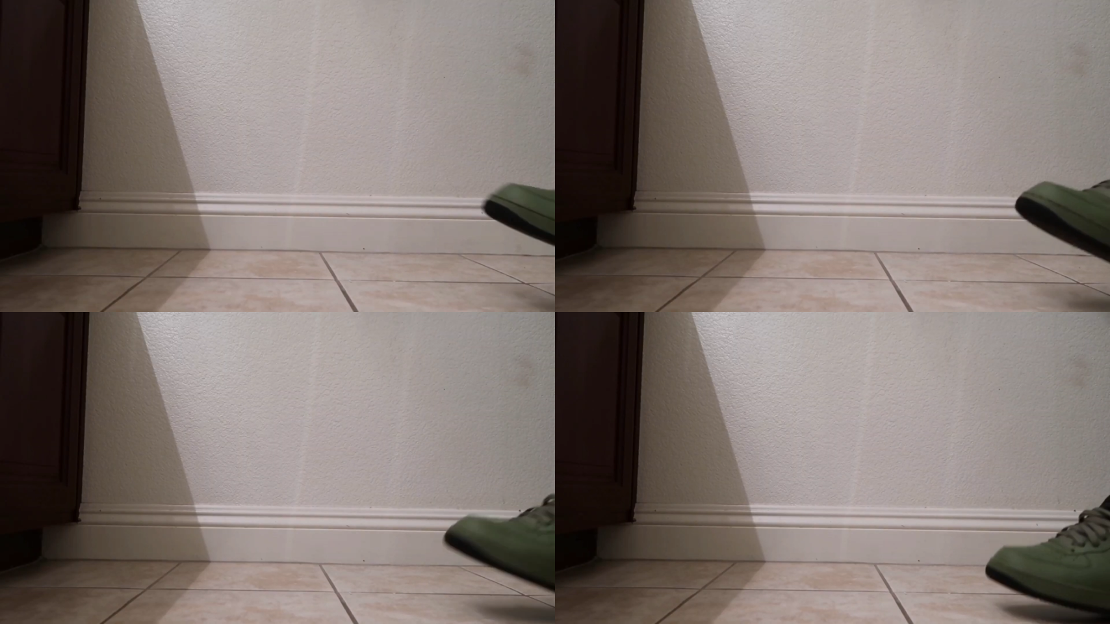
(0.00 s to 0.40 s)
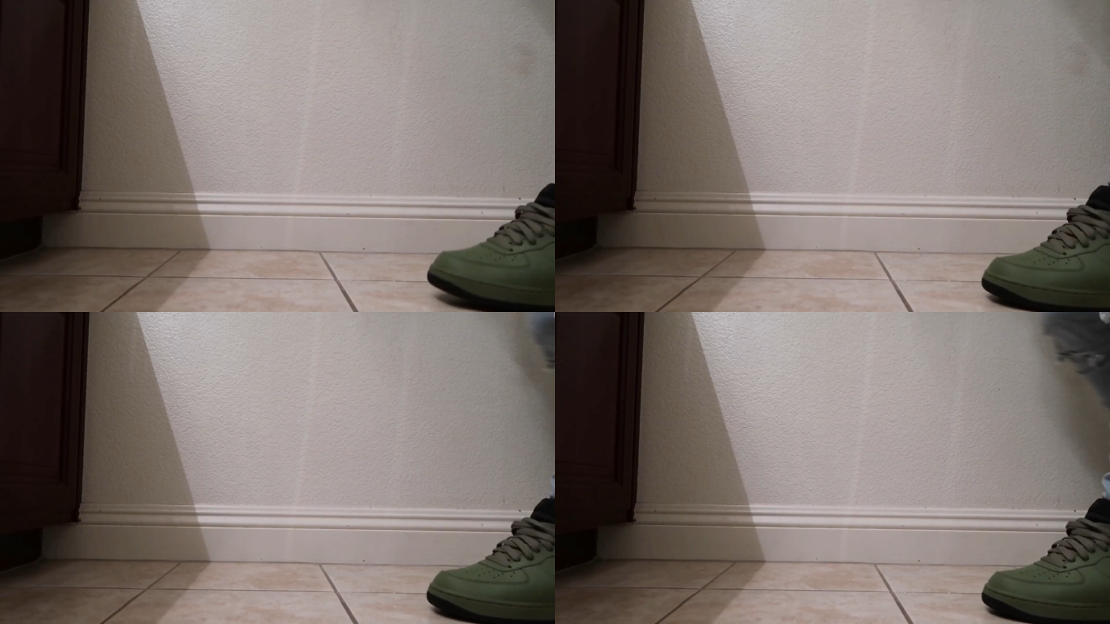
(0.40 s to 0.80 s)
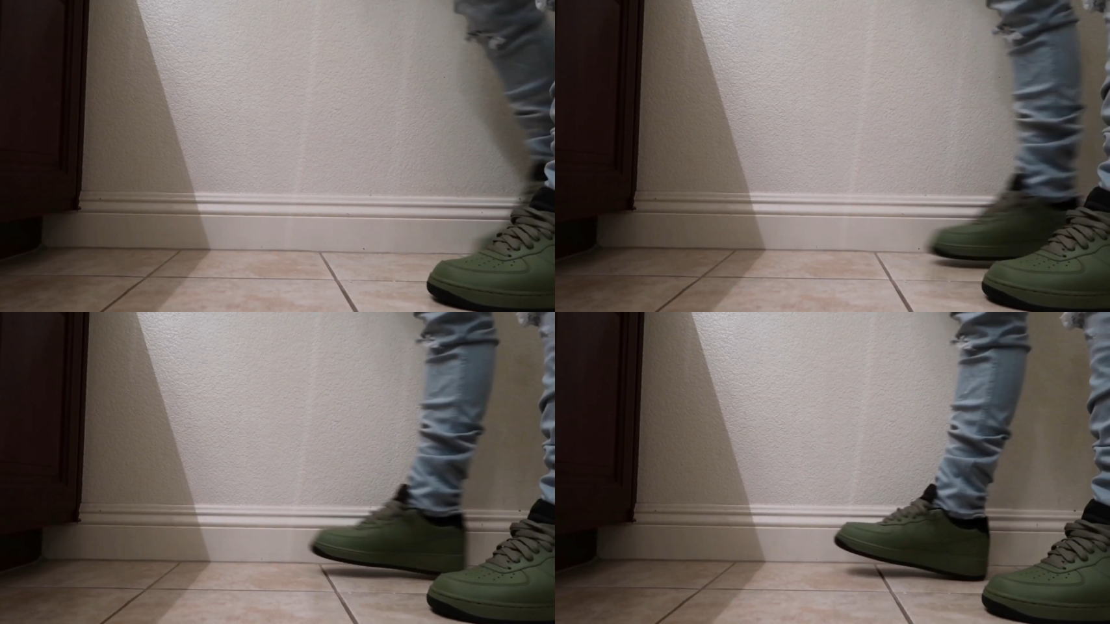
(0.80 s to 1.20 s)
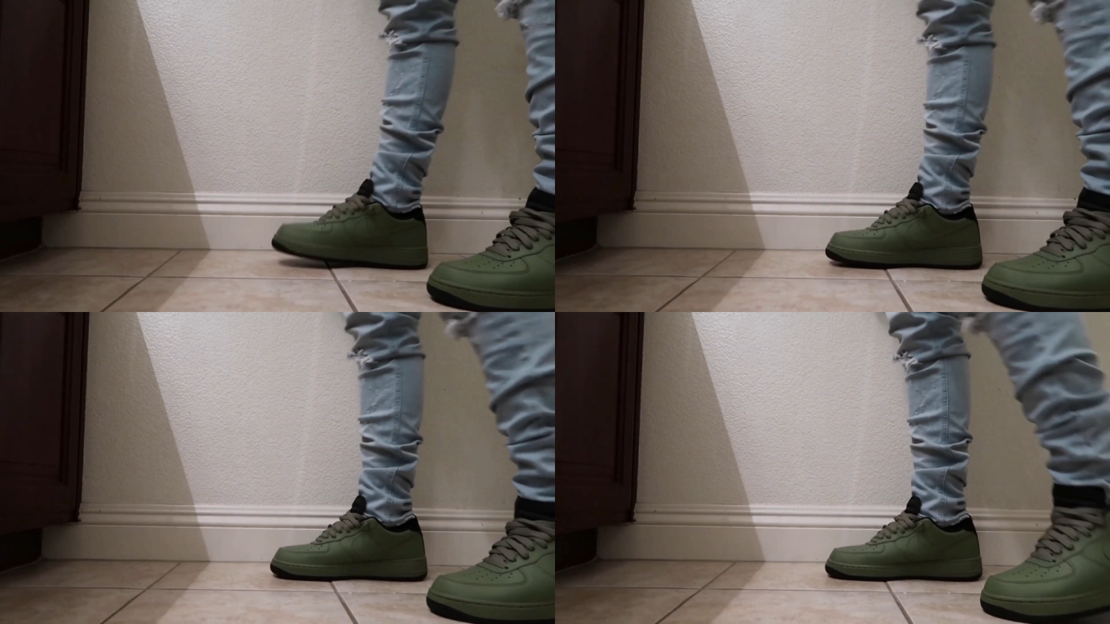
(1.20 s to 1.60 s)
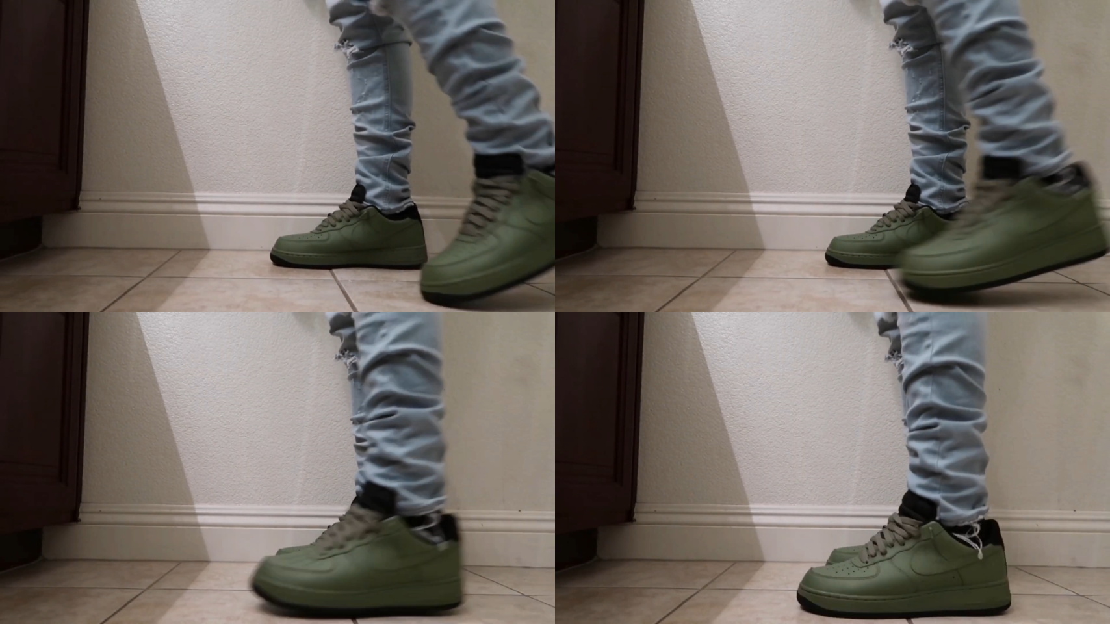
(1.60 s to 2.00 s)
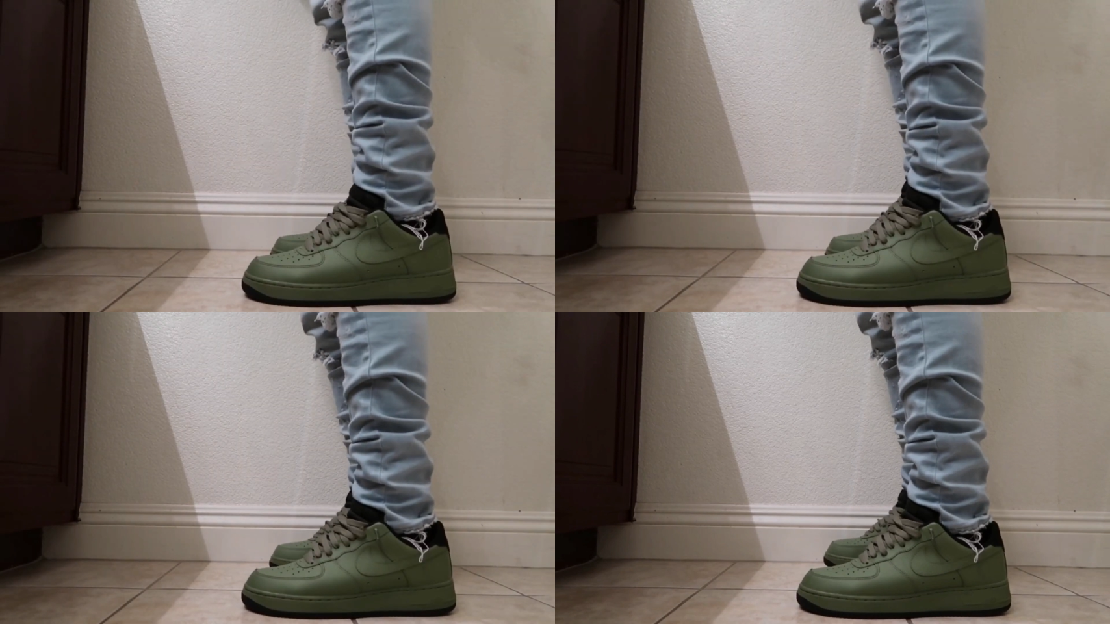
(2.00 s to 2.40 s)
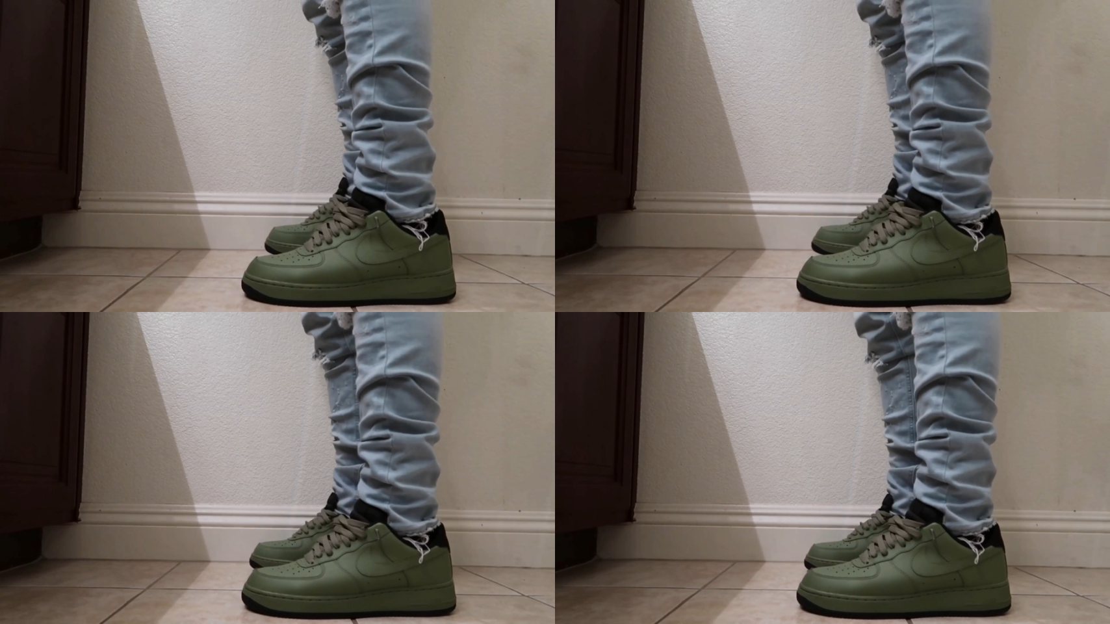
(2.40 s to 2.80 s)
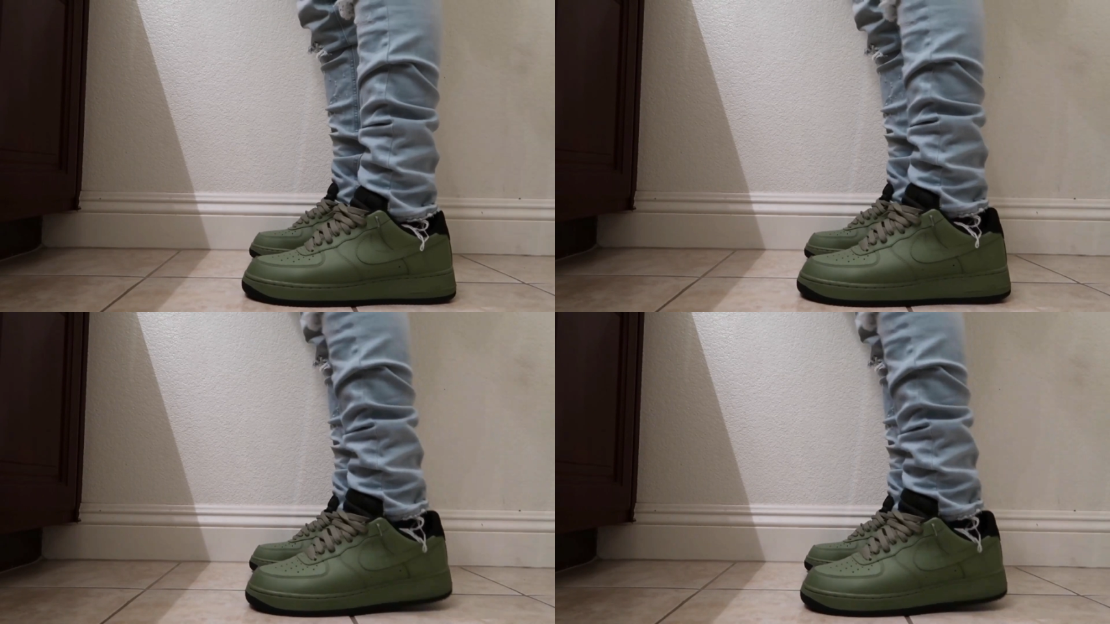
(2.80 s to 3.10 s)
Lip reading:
(no speaker visible)